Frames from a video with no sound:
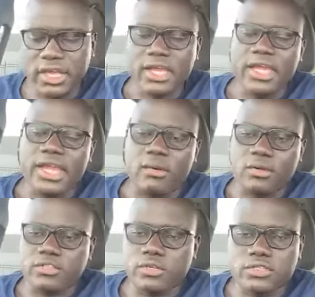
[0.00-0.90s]
And I want to
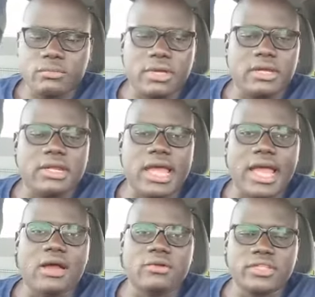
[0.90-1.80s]
talk to you about
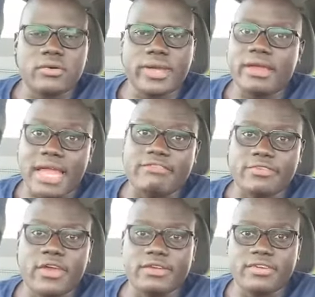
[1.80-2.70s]
how they were
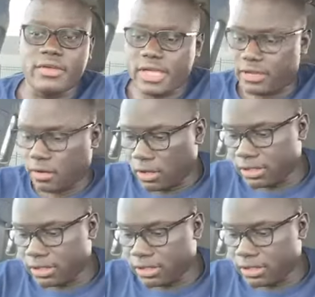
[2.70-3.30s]
very, very unholy.